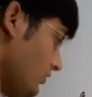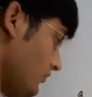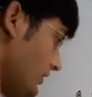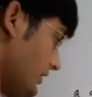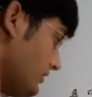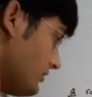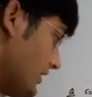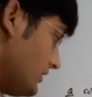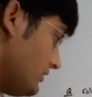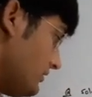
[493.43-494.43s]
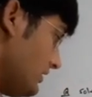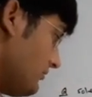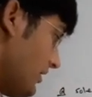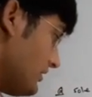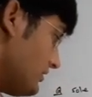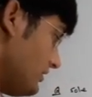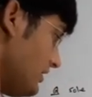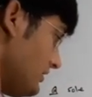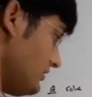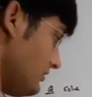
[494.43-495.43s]
we can write it d minus d
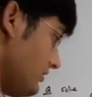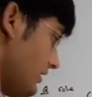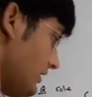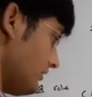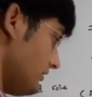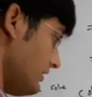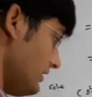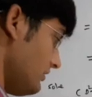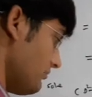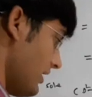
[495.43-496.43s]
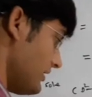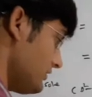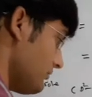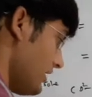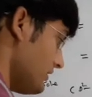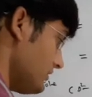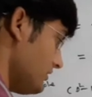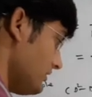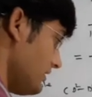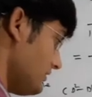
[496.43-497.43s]
dash and d minus
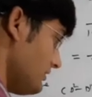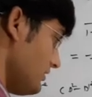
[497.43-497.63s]
d dash